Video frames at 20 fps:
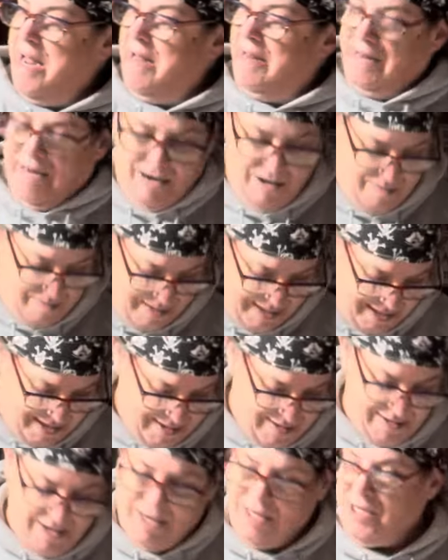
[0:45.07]
there we
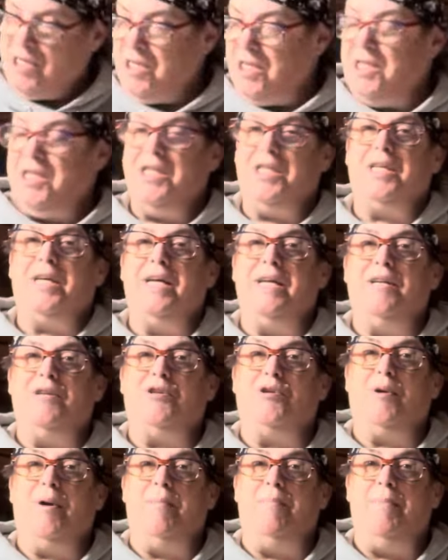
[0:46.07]
go. No, she's just going to
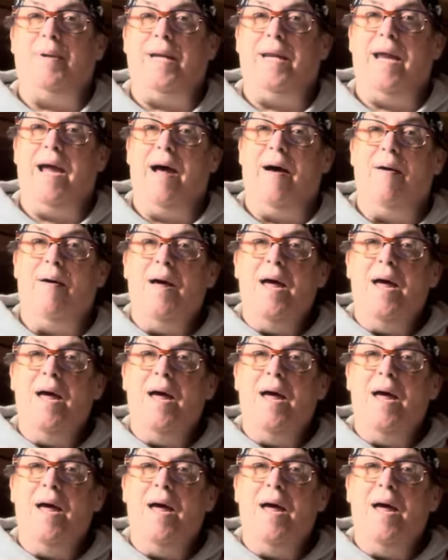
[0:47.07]
trip me now.